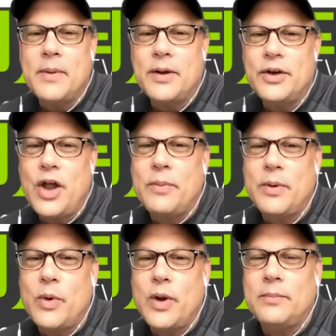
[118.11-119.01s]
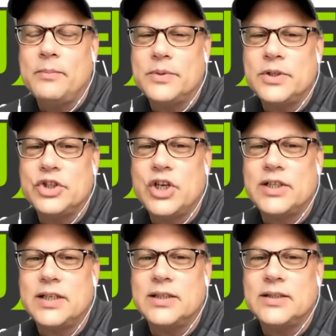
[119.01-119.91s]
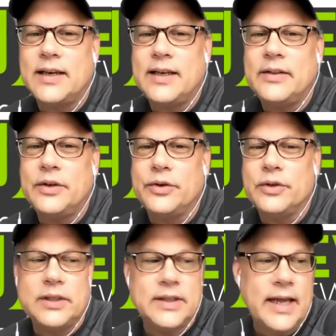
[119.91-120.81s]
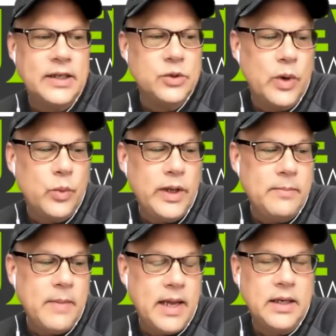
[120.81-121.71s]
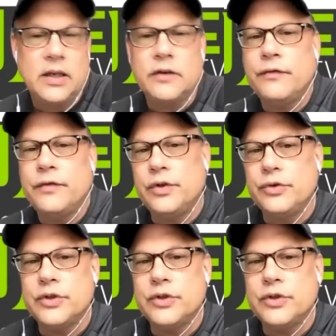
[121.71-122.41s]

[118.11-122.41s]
No, but what I'm suggesting is that in the early days when we made infused